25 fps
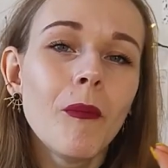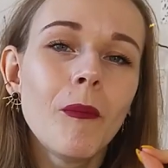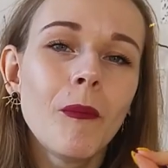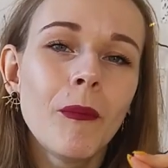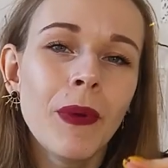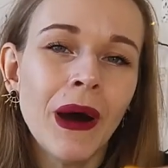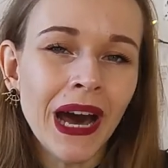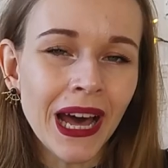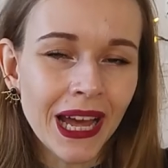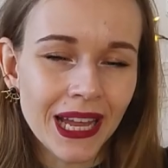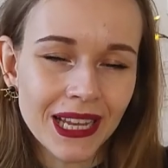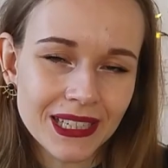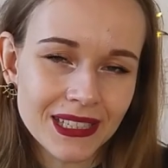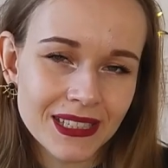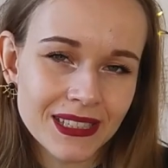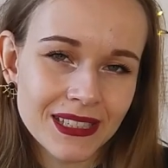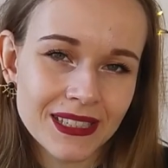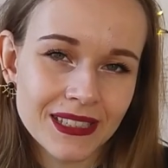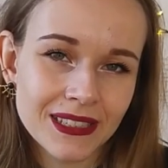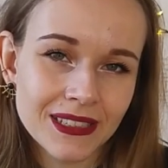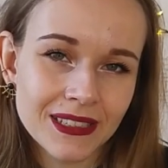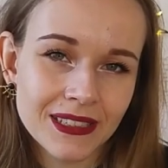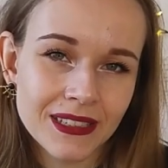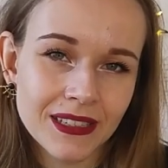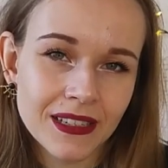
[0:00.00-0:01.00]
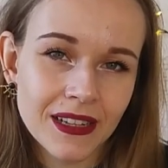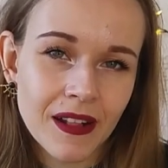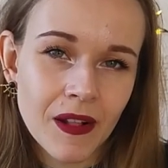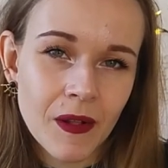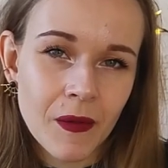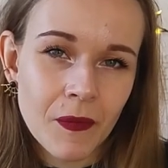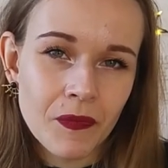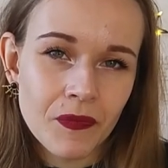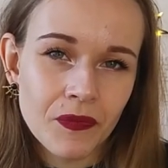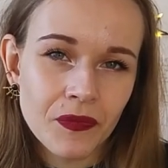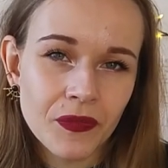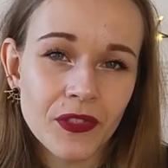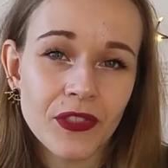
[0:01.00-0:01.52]
But
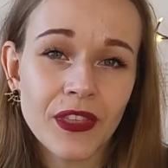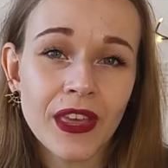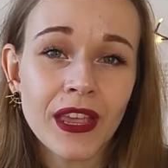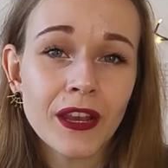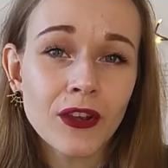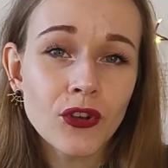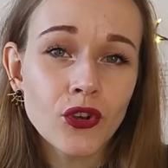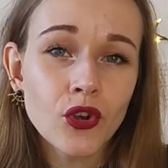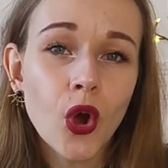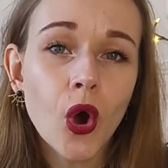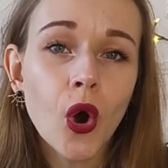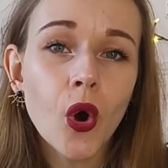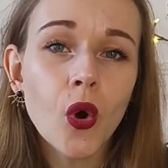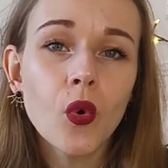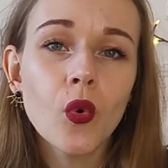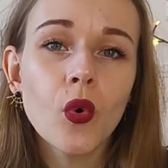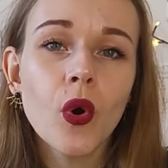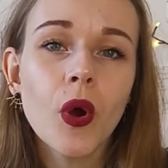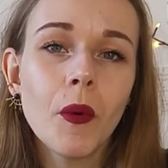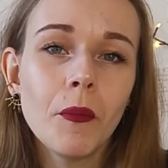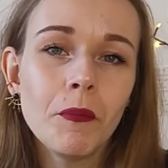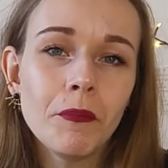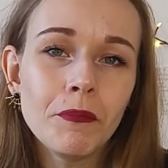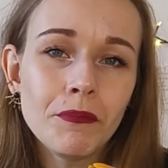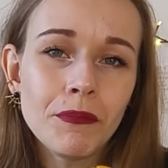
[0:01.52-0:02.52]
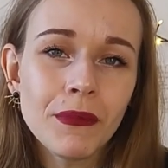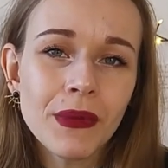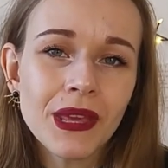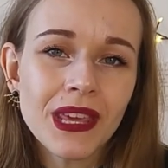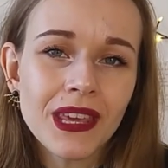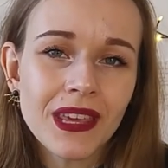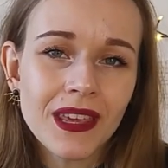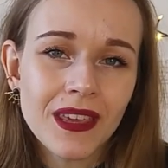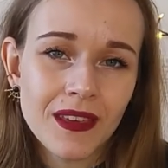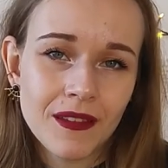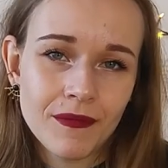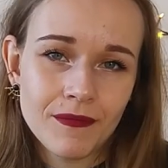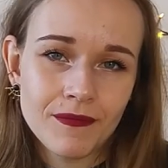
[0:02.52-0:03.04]
they know
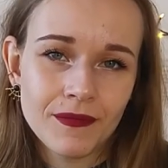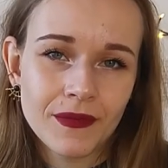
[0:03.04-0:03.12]
me.